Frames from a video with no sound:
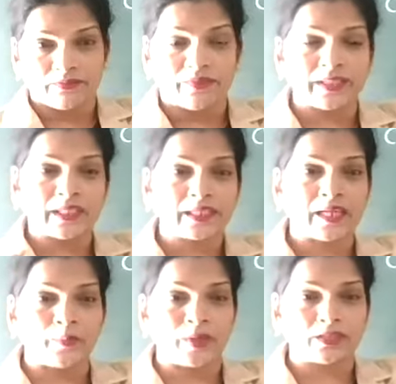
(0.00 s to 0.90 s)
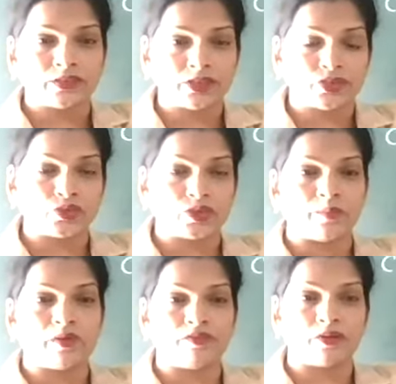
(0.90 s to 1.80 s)
whether that place is
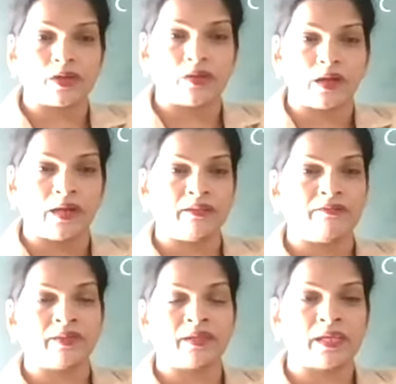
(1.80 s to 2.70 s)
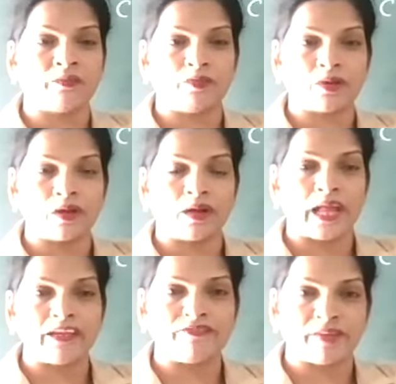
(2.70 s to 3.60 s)
suitable for our living or for our
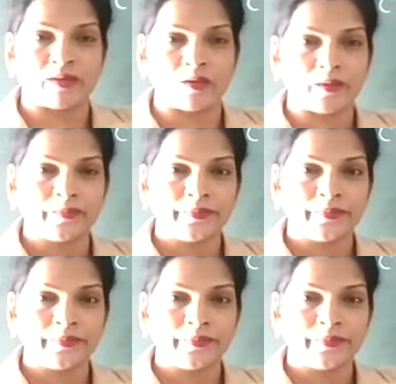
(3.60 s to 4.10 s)
life and all.